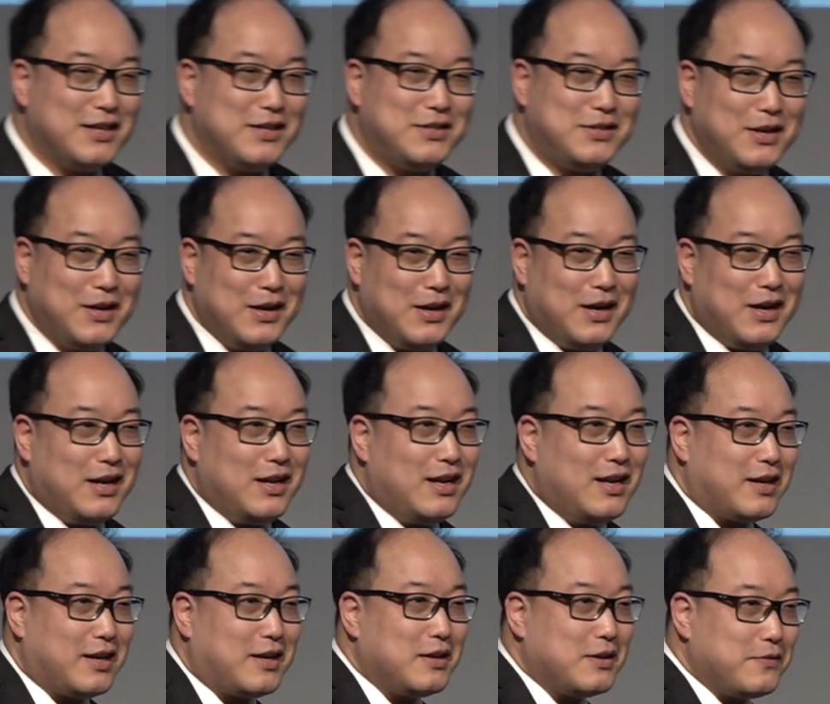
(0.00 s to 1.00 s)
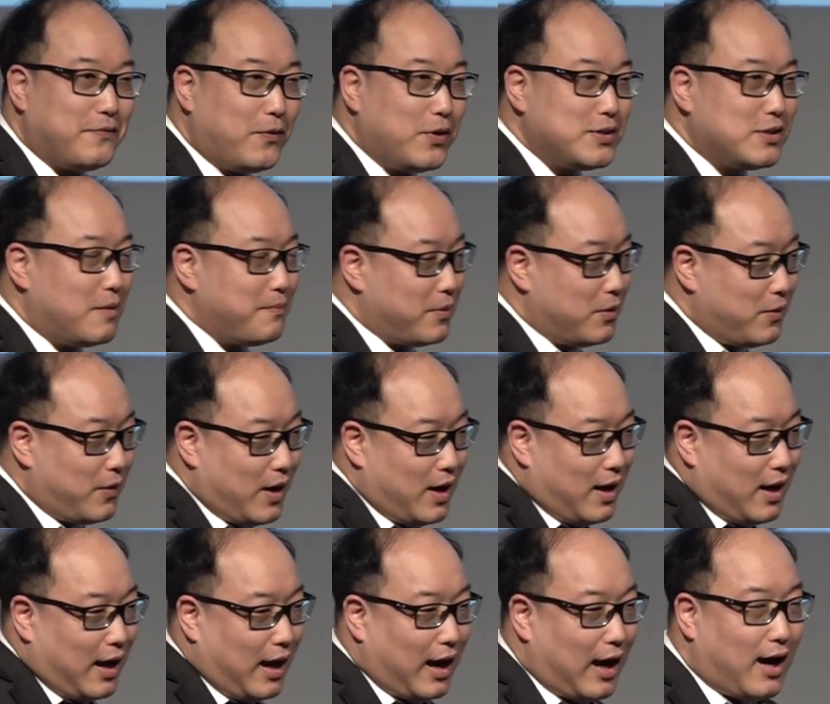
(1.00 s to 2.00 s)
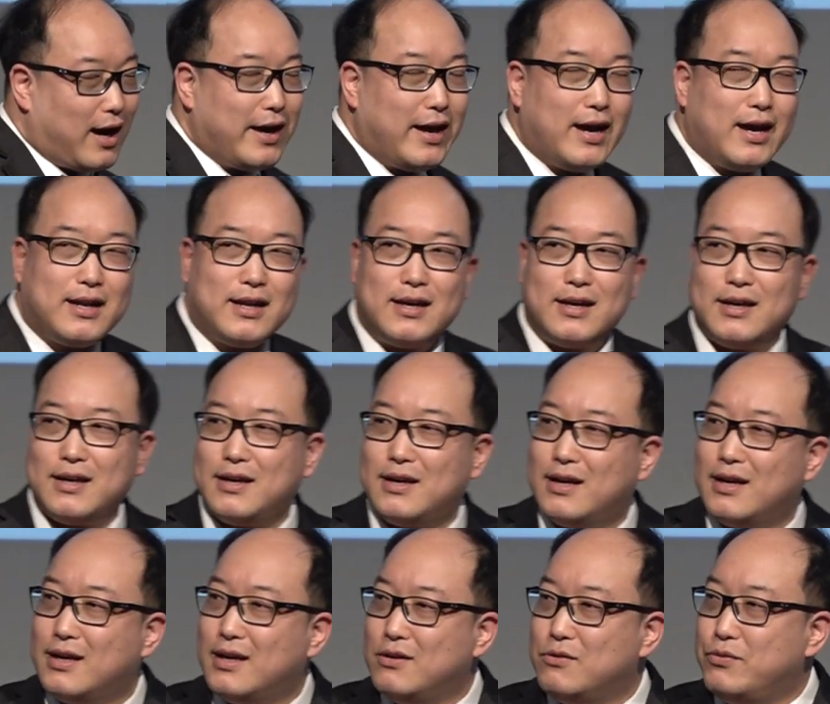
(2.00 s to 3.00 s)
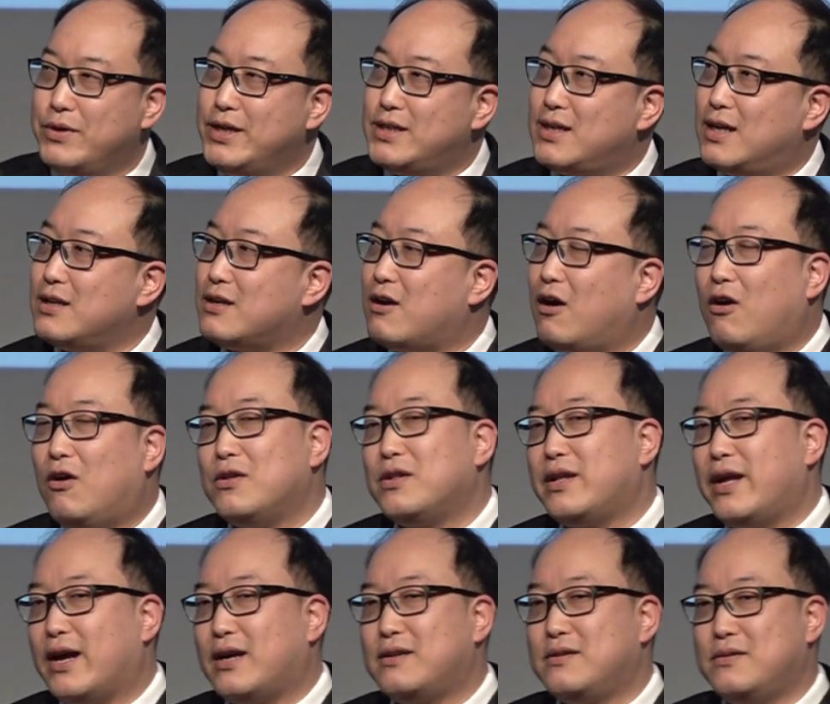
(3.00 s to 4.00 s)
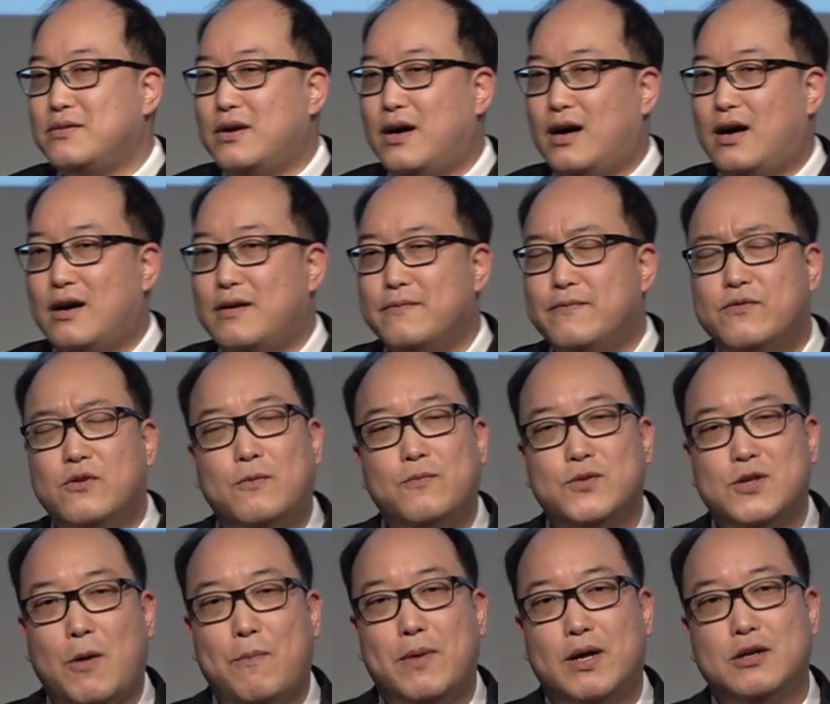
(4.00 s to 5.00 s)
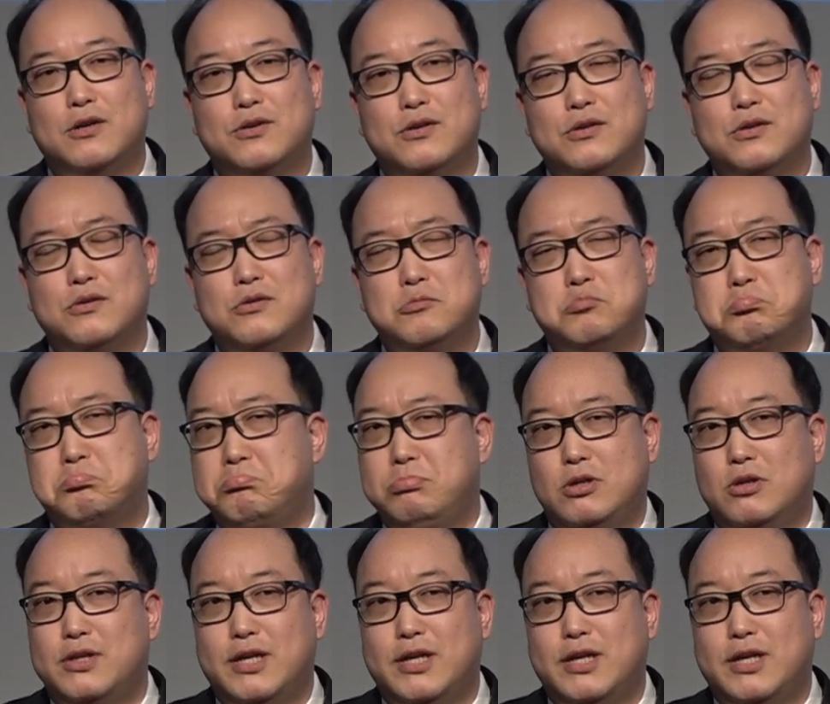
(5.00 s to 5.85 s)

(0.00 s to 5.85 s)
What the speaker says: because, like, for example, I had a recent contact from someone who,